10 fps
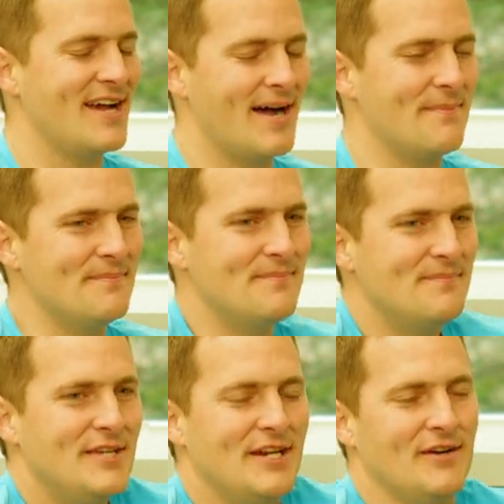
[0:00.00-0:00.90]
Um,
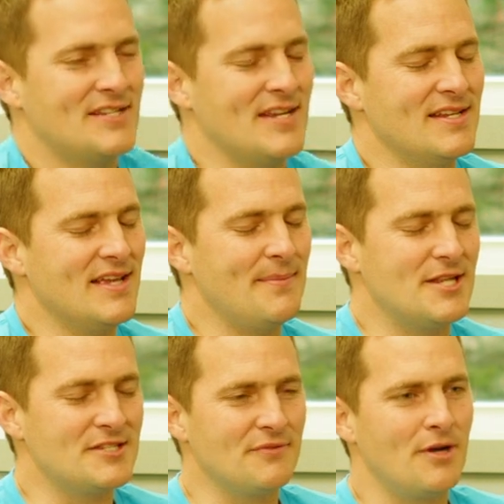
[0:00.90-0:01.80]
you know, it's, I mean,
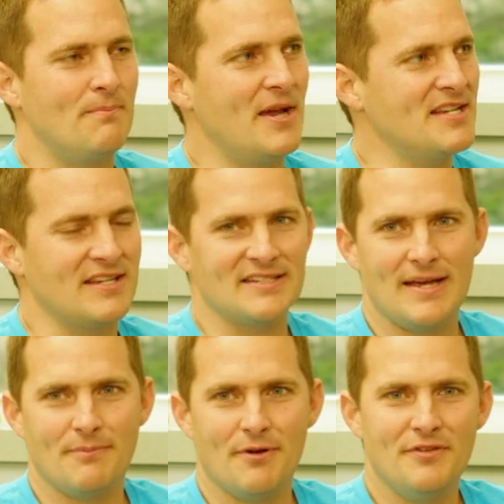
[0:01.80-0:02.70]
it's a real basic example.